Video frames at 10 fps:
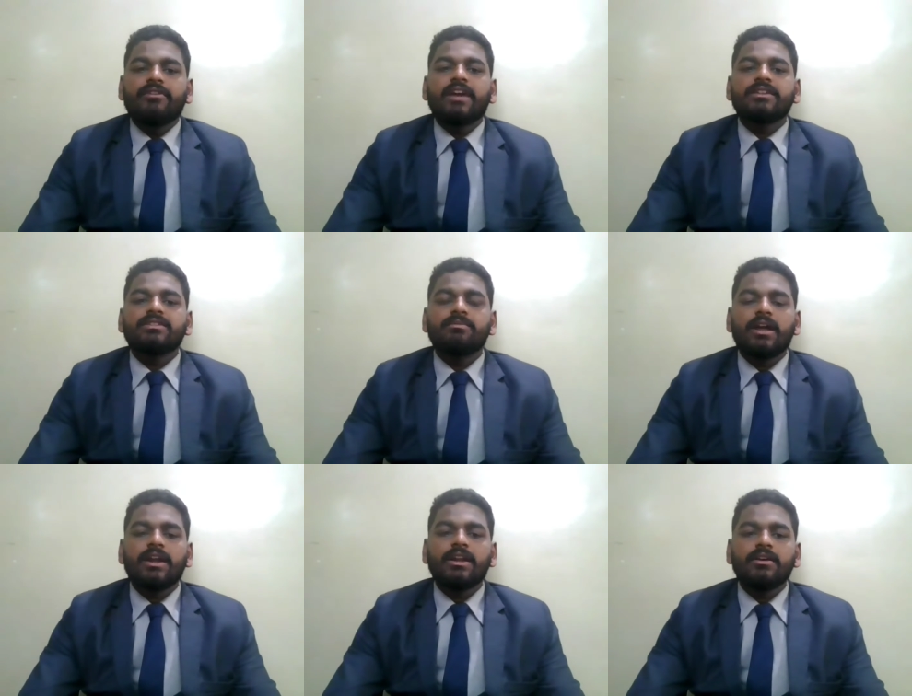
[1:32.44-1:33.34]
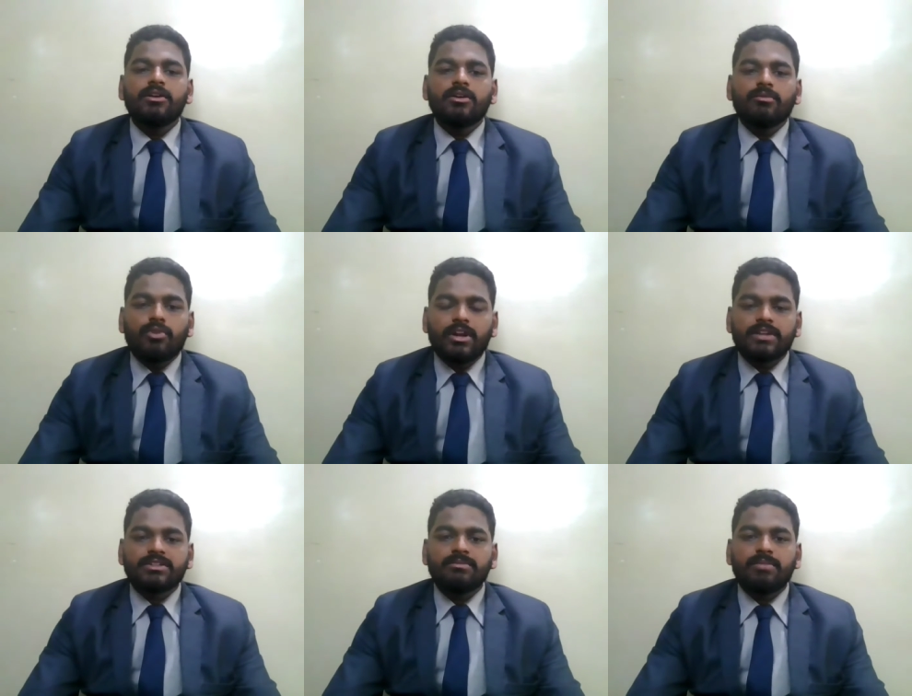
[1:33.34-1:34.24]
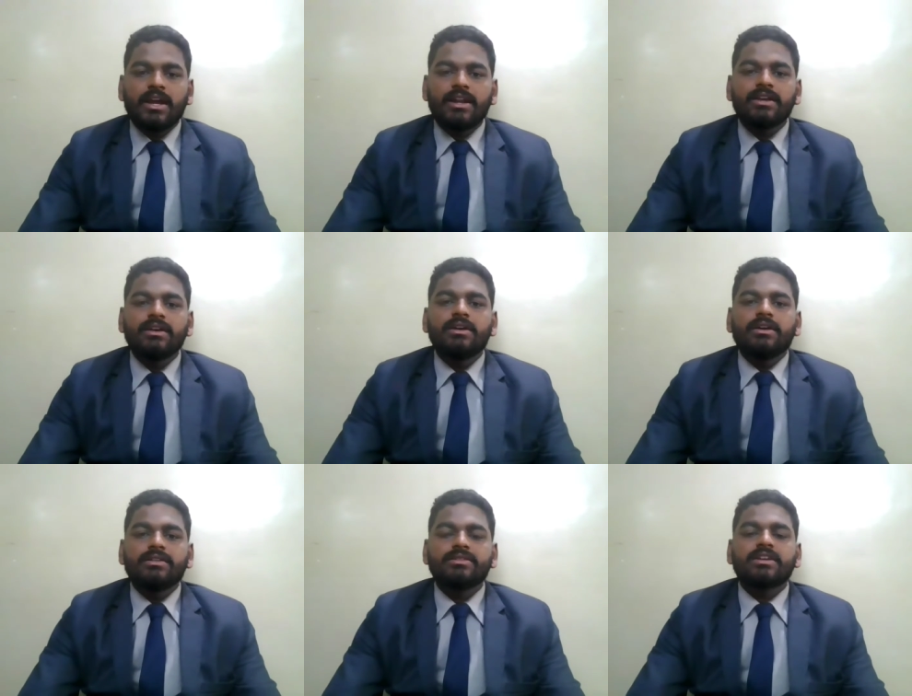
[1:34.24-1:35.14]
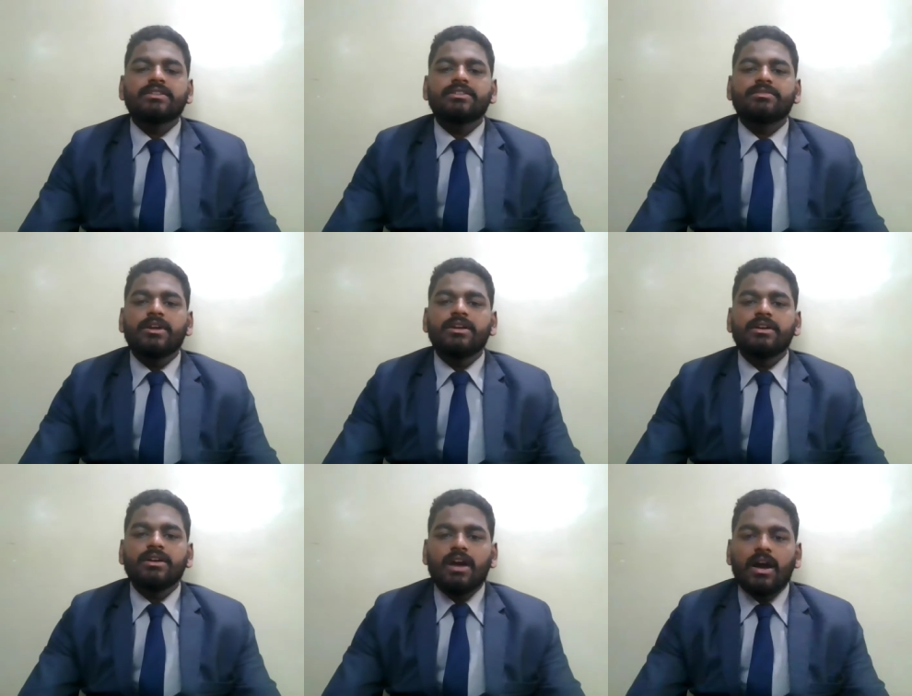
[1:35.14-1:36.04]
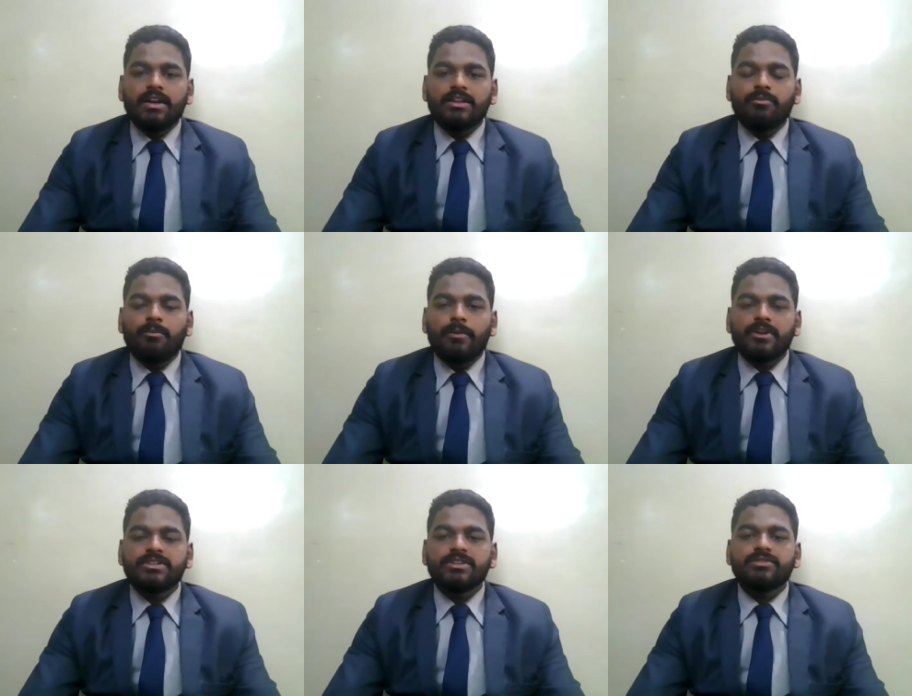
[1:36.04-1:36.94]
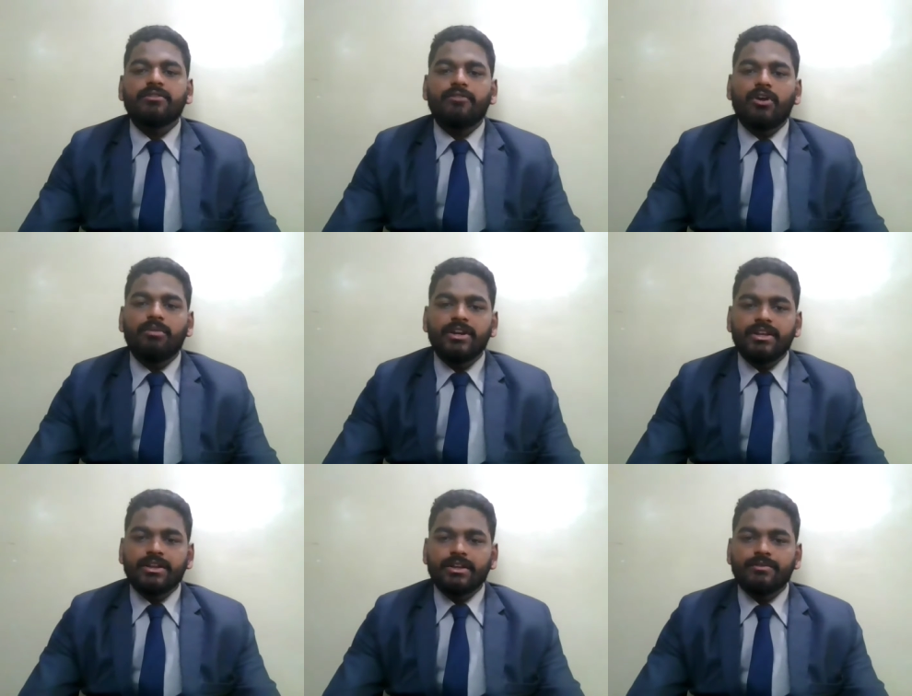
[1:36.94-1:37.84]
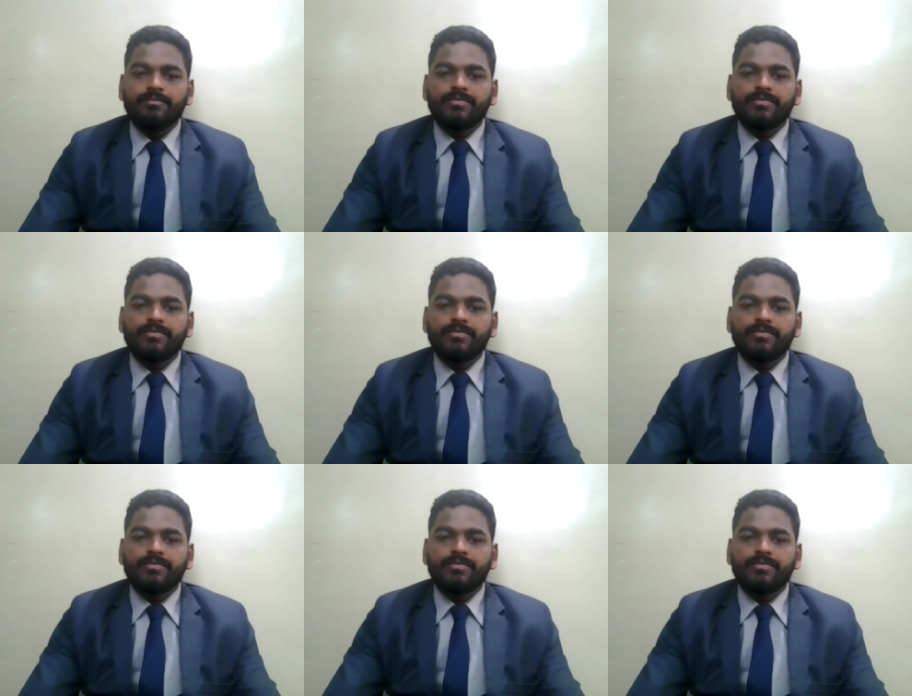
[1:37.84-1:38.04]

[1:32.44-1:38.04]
financial planning, production planning, risk assessment and the purchase of raw material.